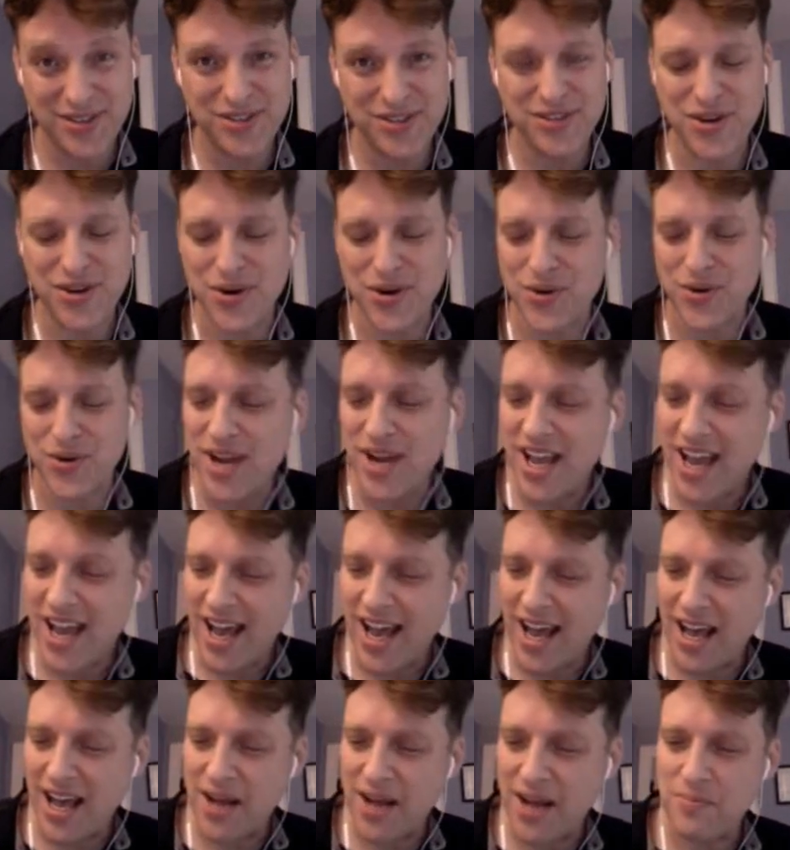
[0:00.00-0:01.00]
So,
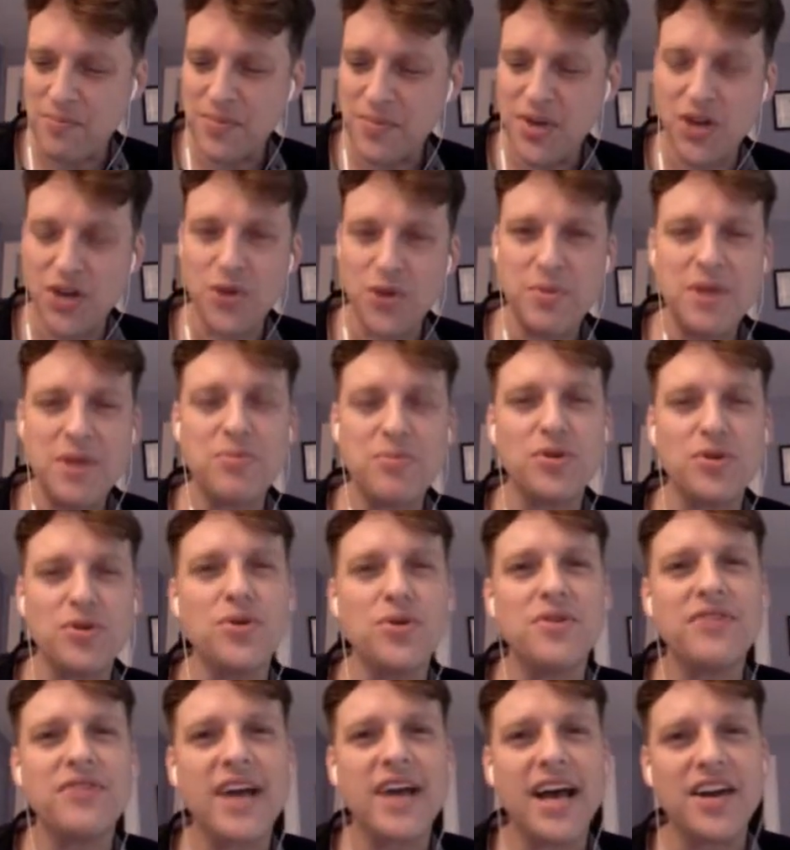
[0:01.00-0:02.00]
um, you know, people who
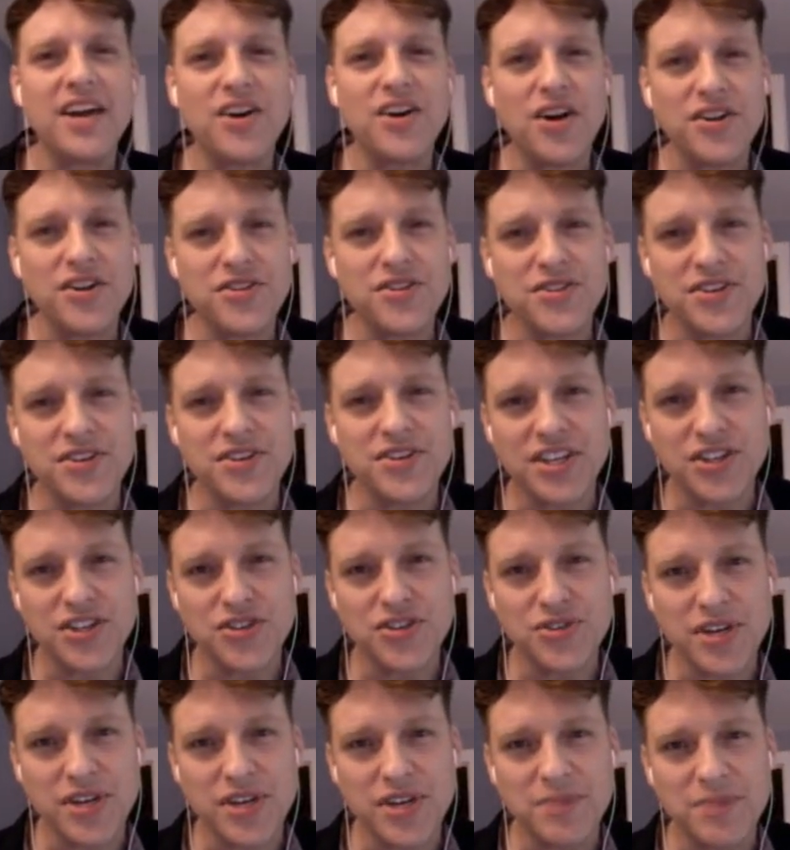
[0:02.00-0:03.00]
have had altered and
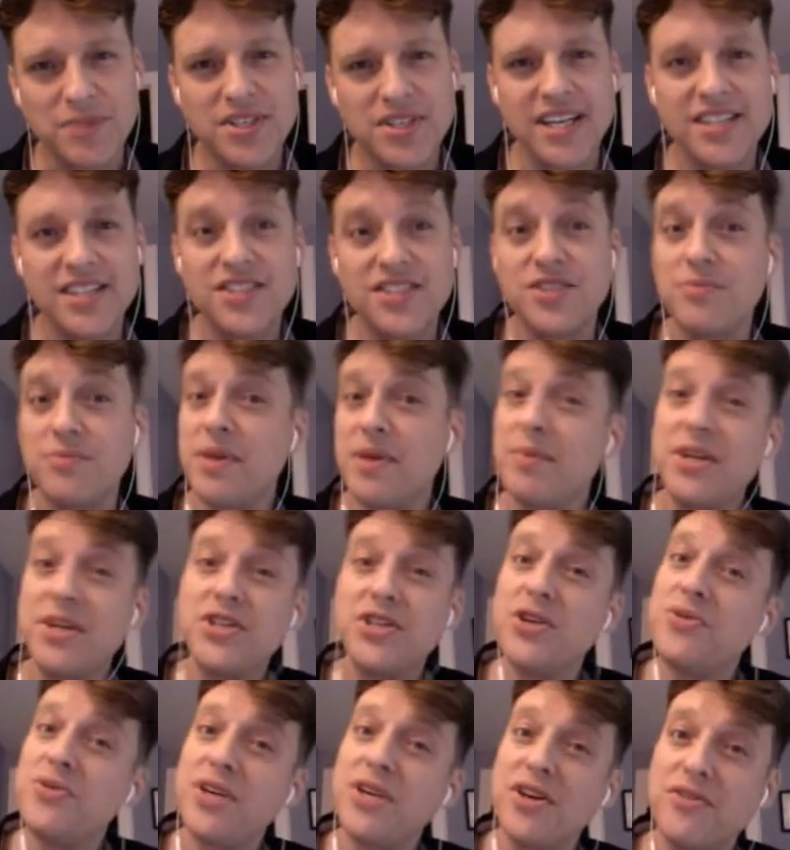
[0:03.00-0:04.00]
extreme states and maybe
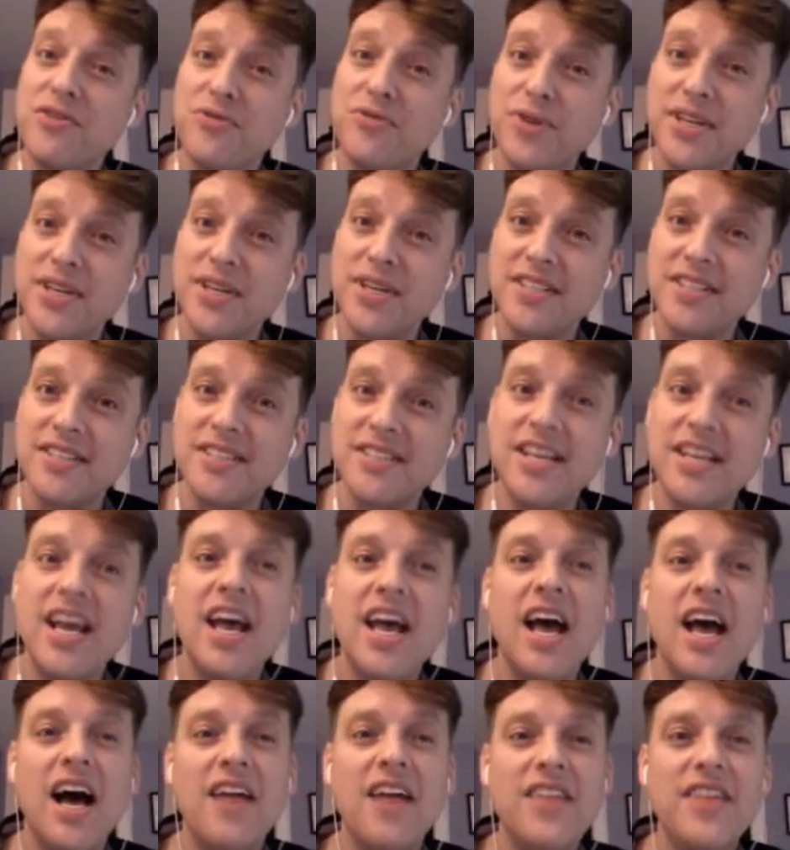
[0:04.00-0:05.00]
don't hear voices,
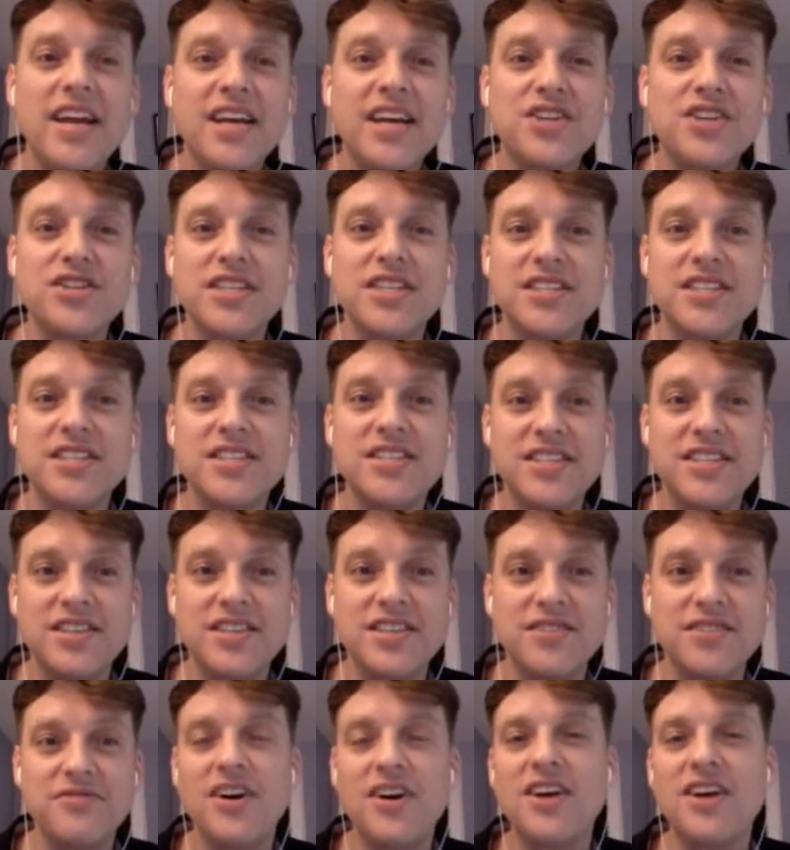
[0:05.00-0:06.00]
uh, that actually
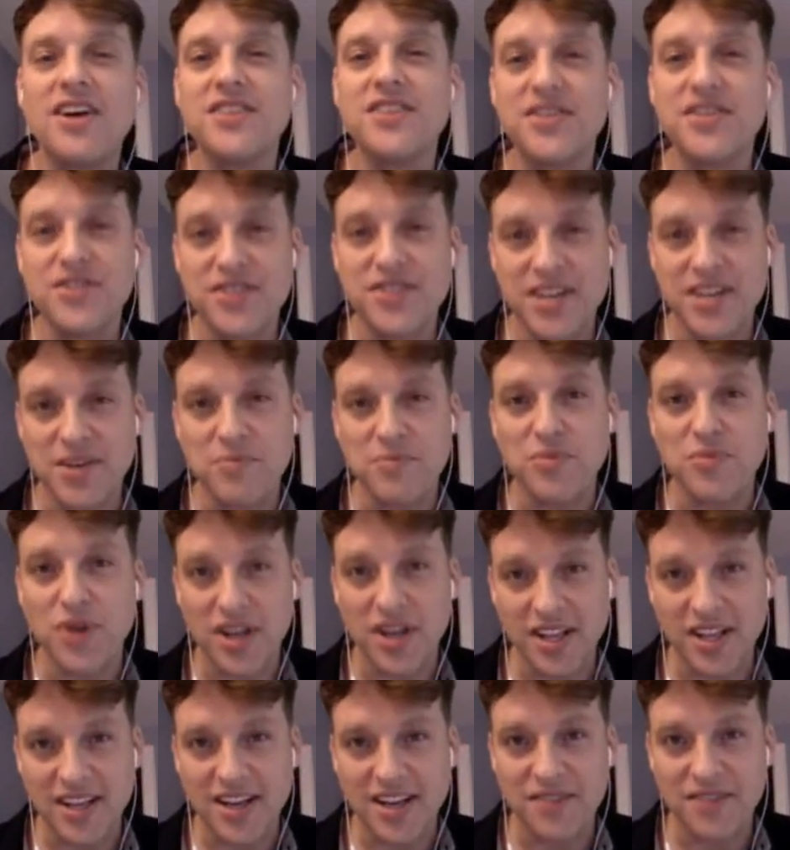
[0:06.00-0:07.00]
still falls under the
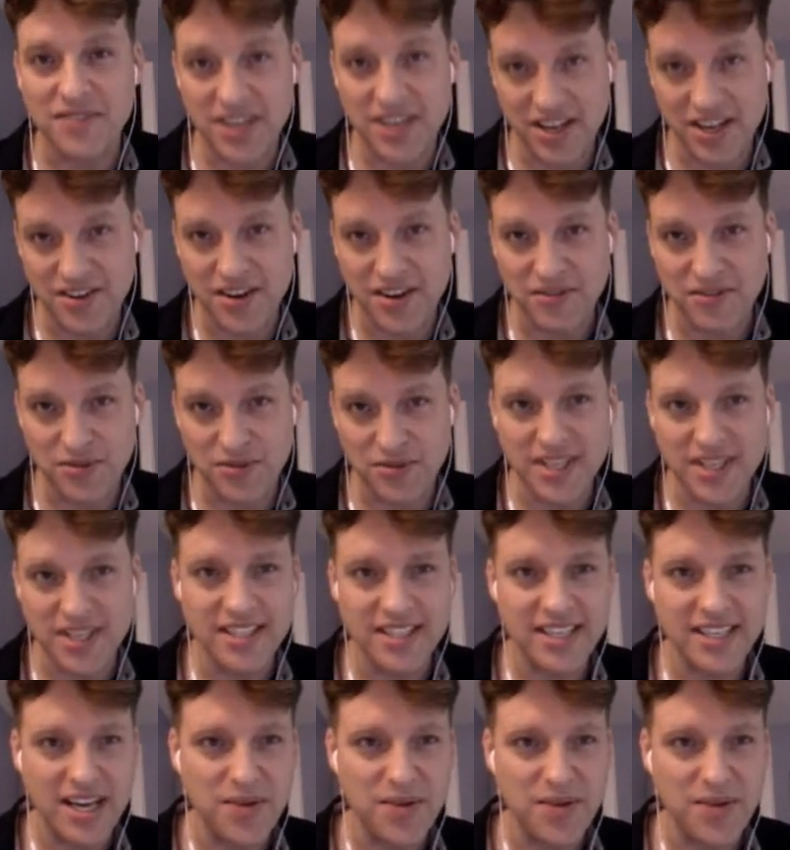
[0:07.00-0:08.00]
umbrella of the Hearing
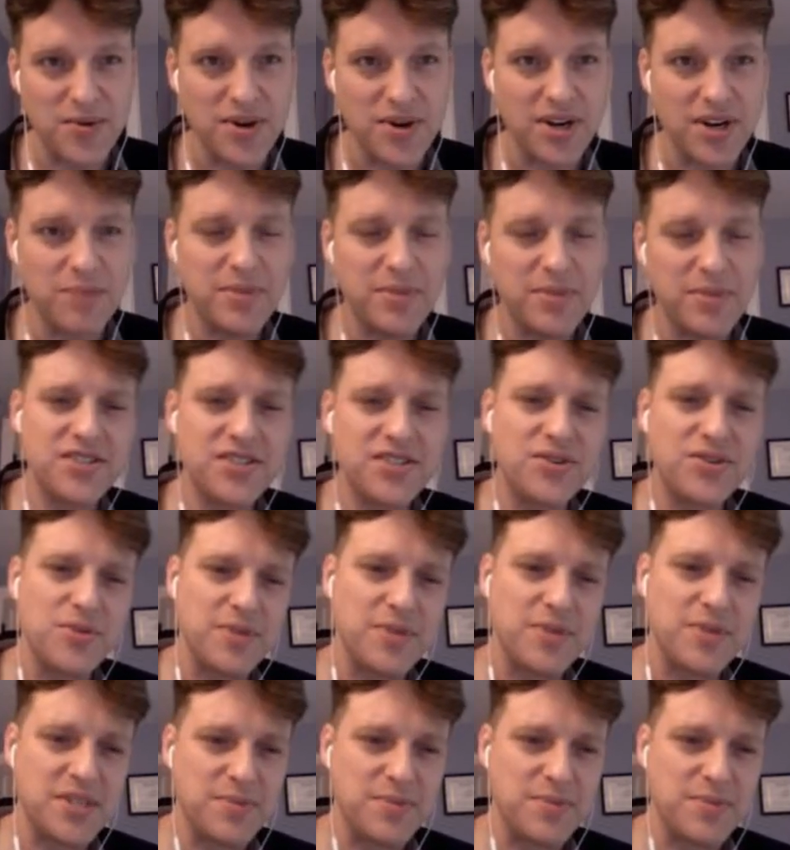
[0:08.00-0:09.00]
Voices Network. But this group
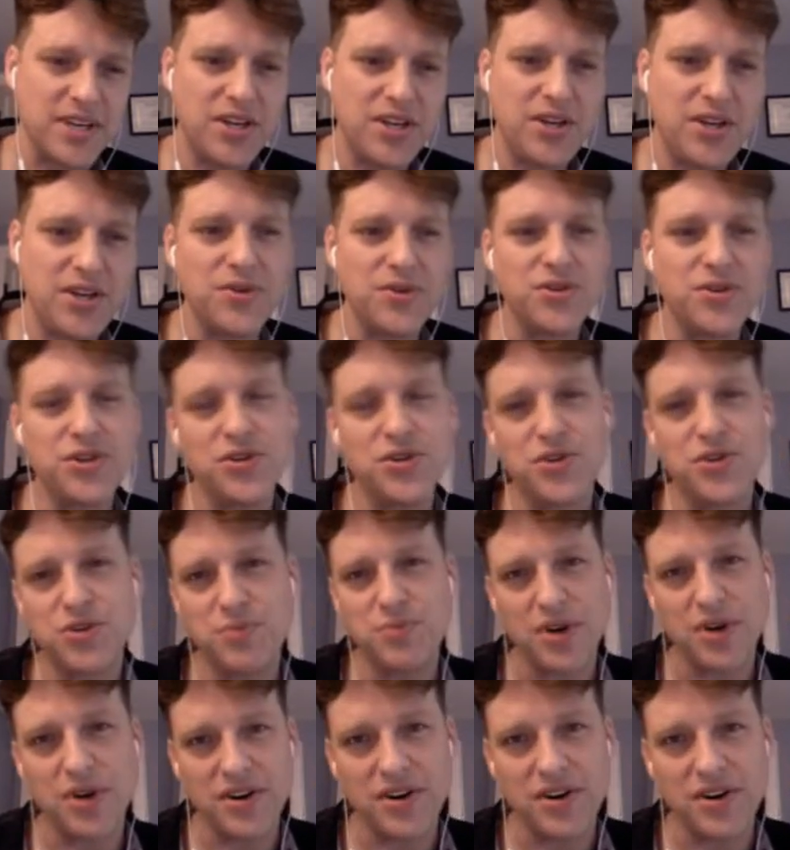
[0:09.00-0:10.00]
has been a huge,
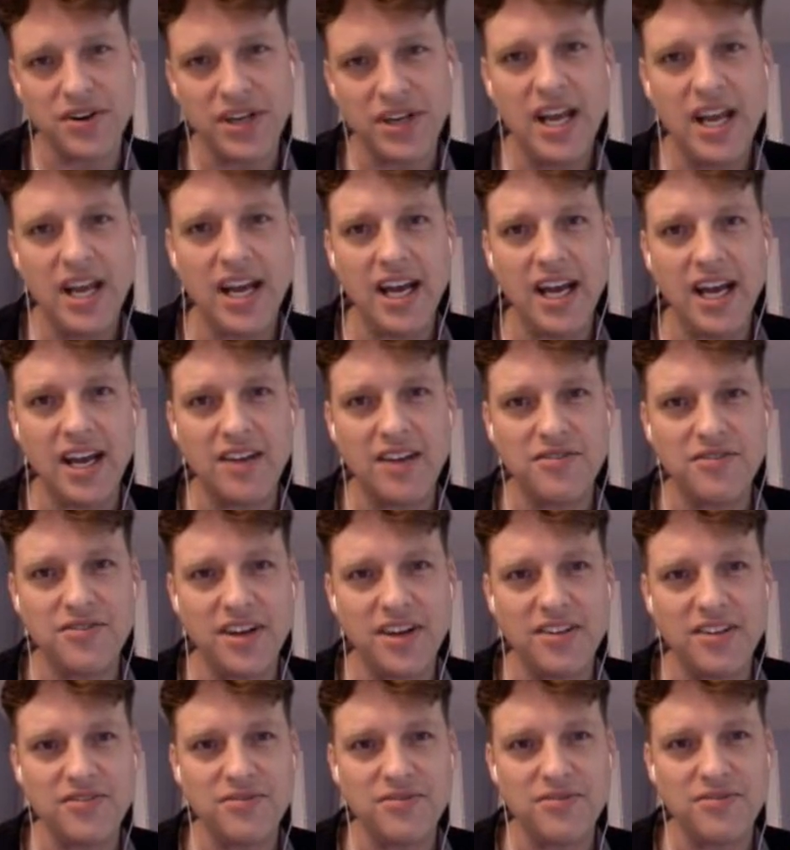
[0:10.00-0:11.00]
huge part of,
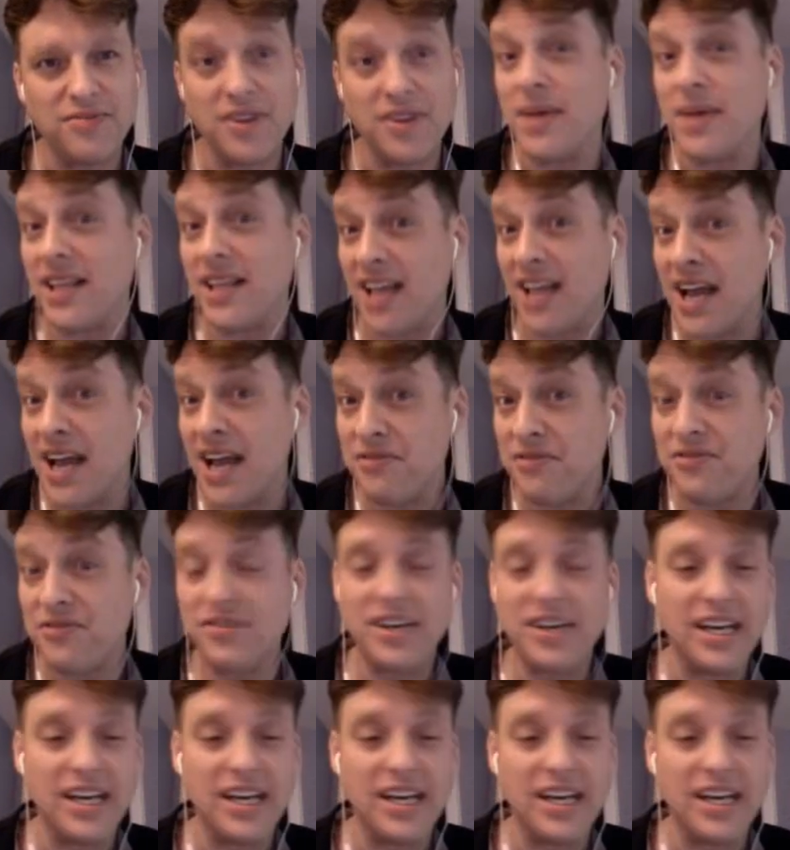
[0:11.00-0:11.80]
of, of my life.